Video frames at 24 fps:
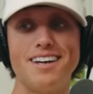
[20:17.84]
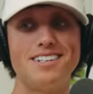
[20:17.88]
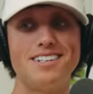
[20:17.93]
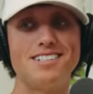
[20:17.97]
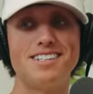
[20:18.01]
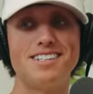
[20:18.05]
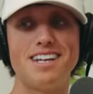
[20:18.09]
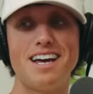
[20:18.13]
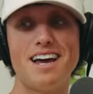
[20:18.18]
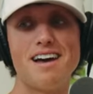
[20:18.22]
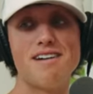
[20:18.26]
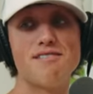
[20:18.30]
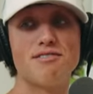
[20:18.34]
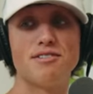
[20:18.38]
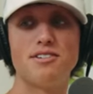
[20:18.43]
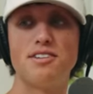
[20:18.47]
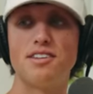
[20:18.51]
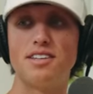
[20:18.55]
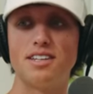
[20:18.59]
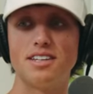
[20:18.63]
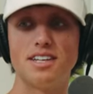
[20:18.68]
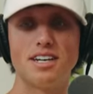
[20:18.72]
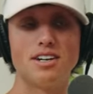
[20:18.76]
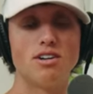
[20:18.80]
and just
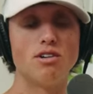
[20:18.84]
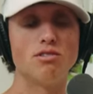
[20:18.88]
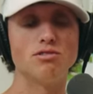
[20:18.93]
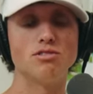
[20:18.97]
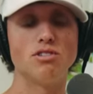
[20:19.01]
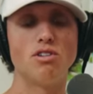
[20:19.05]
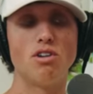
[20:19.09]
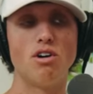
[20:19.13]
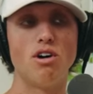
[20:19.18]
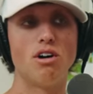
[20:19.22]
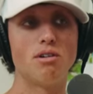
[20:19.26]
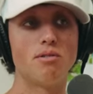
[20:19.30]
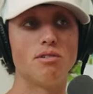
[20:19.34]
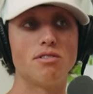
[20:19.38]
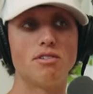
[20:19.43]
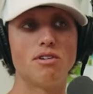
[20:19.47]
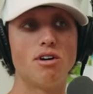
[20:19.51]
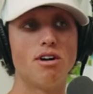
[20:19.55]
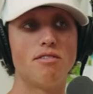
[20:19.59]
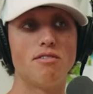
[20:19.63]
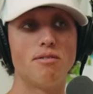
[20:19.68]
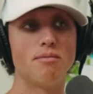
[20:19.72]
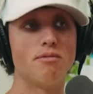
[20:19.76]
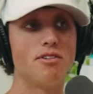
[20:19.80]
everything that goes along with
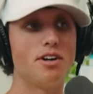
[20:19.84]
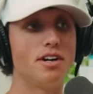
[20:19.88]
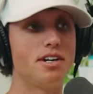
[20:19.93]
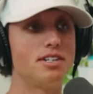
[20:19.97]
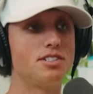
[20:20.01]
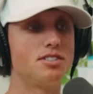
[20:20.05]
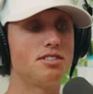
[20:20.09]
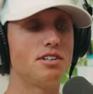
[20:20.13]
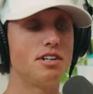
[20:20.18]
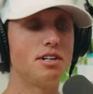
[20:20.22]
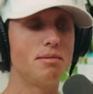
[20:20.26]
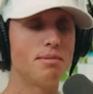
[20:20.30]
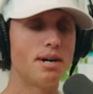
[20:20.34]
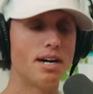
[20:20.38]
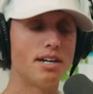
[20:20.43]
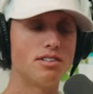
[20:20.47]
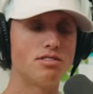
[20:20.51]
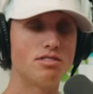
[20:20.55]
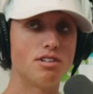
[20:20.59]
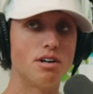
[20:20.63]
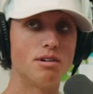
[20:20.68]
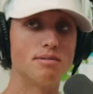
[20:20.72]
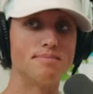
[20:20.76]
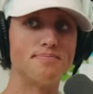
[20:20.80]
golf. I'm very intrigued by it.
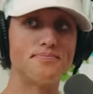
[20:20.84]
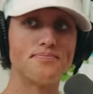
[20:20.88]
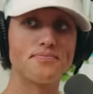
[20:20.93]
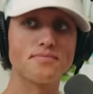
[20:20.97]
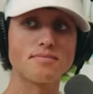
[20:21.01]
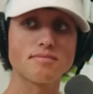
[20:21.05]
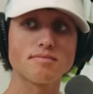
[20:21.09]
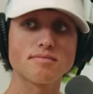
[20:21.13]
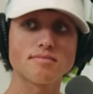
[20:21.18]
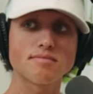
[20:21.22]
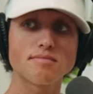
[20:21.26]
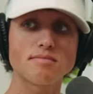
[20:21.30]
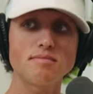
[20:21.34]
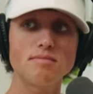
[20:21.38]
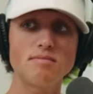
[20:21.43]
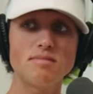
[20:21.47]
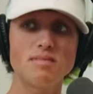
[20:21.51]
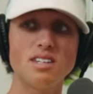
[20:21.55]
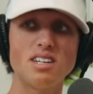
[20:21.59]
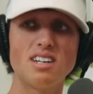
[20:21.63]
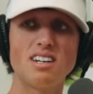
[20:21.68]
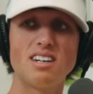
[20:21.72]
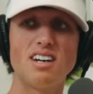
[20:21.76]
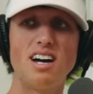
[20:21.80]
So
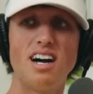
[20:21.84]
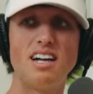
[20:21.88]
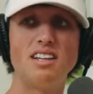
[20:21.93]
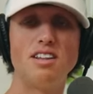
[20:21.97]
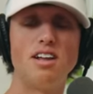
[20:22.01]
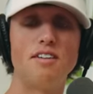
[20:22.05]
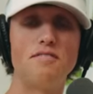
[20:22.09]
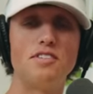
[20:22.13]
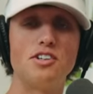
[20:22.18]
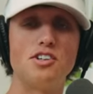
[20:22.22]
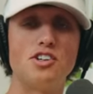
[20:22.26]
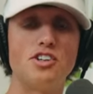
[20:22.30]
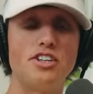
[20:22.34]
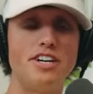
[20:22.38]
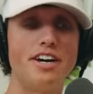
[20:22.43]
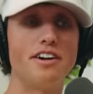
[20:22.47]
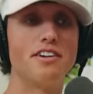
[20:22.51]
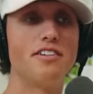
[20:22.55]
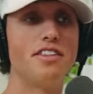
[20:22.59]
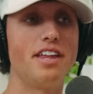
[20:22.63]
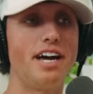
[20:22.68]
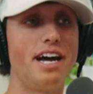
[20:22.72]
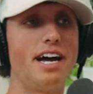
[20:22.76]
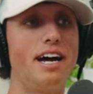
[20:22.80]
I love to
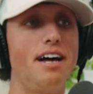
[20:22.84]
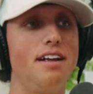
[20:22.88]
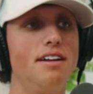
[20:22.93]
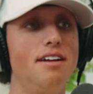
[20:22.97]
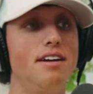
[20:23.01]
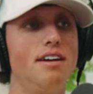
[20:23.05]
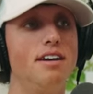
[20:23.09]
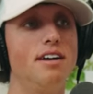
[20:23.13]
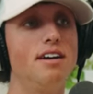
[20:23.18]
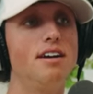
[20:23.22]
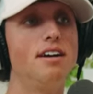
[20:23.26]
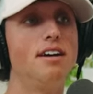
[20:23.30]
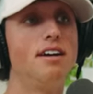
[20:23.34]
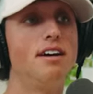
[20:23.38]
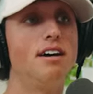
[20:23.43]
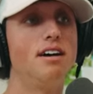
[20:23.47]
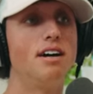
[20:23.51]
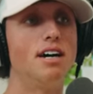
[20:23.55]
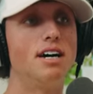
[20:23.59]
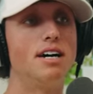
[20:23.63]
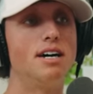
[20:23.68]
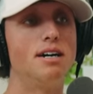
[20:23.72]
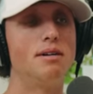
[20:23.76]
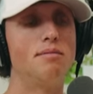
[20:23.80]
share that
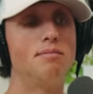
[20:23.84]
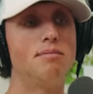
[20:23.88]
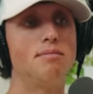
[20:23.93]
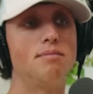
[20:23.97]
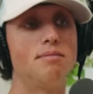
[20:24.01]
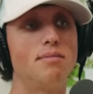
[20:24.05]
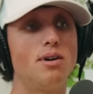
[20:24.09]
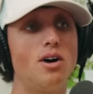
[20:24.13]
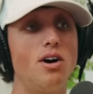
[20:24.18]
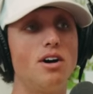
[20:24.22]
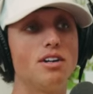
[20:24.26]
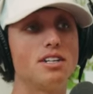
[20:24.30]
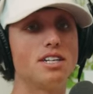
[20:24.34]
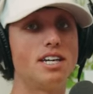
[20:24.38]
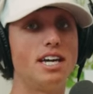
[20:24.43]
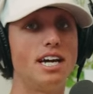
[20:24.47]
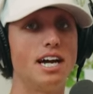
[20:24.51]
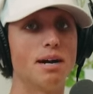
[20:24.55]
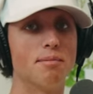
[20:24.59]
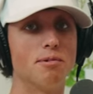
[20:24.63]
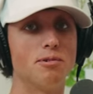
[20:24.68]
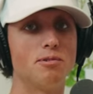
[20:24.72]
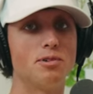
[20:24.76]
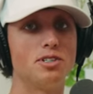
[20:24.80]
um, on
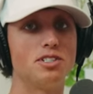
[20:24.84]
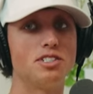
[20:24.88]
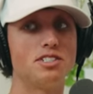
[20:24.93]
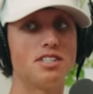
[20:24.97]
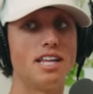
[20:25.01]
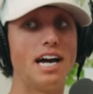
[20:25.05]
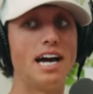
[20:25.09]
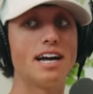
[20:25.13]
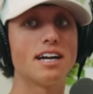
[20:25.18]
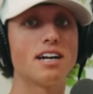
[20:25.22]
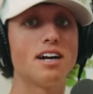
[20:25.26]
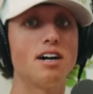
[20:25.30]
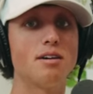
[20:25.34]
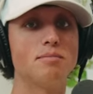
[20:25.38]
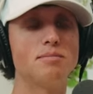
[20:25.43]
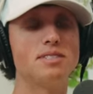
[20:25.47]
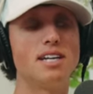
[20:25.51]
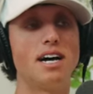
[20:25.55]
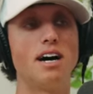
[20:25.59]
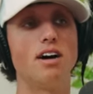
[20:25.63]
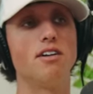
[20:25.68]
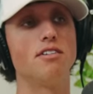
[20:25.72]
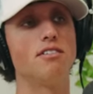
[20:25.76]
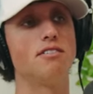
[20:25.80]
camera, which that comes
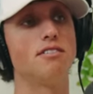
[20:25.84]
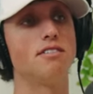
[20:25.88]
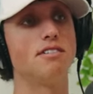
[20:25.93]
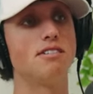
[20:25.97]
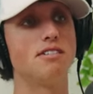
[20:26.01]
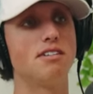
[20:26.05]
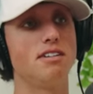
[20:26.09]
out